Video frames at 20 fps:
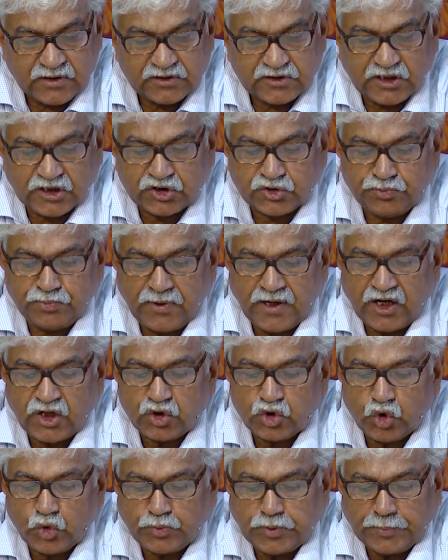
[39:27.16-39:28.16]
Tasmad
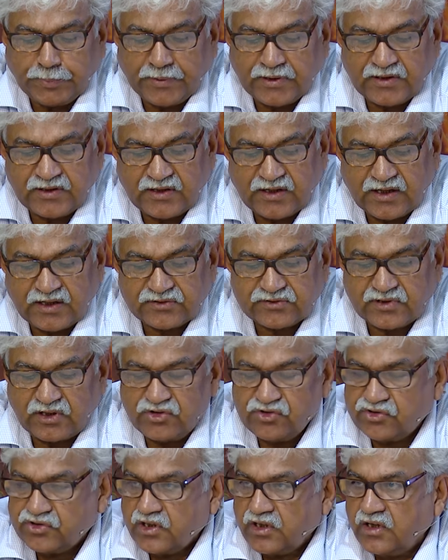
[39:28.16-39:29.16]
upapanna
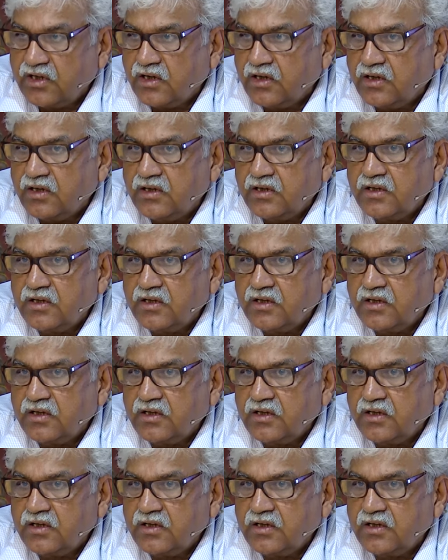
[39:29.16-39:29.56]
sanshaya.